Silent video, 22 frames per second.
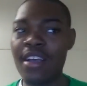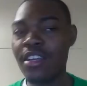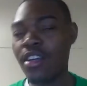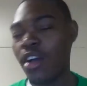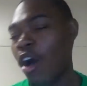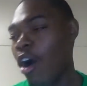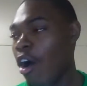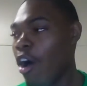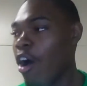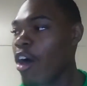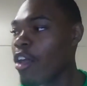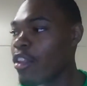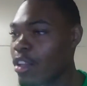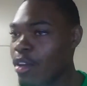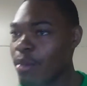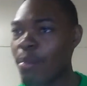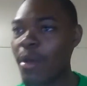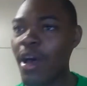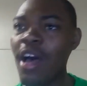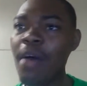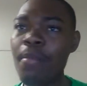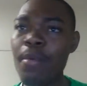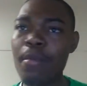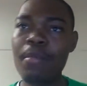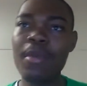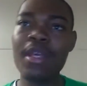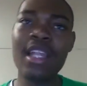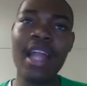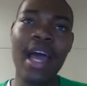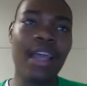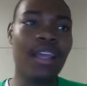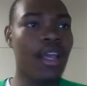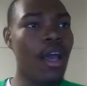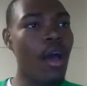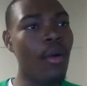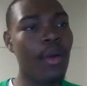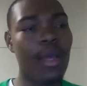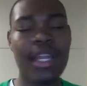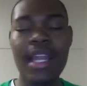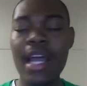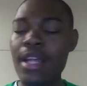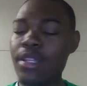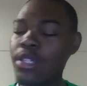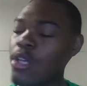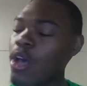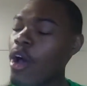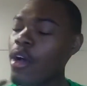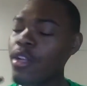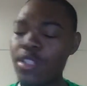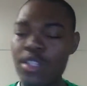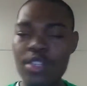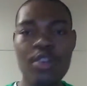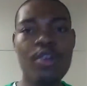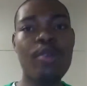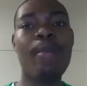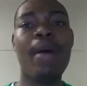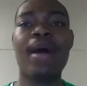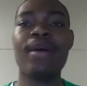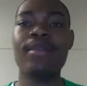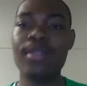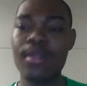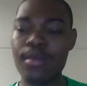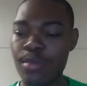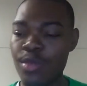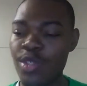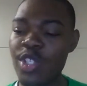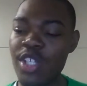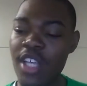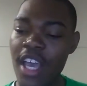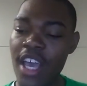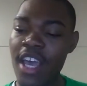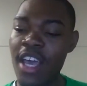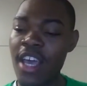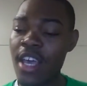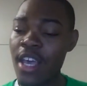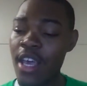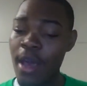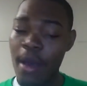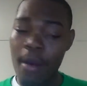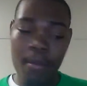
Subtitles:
call them up and be like, yo, can I talk to you about some shit?